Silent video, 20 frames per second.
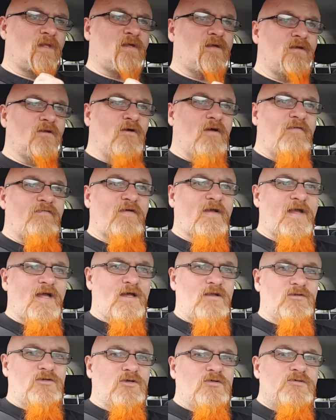you know, if I
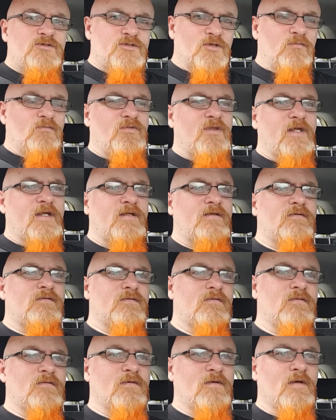can't do something,
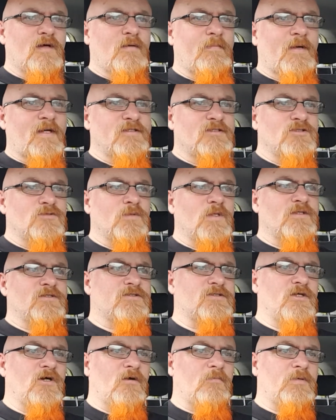I might as well
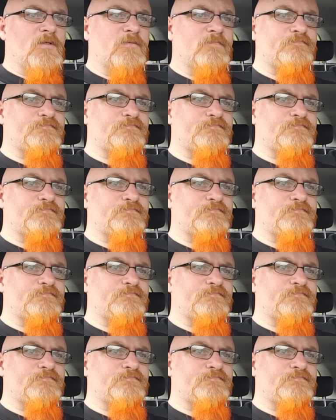stop.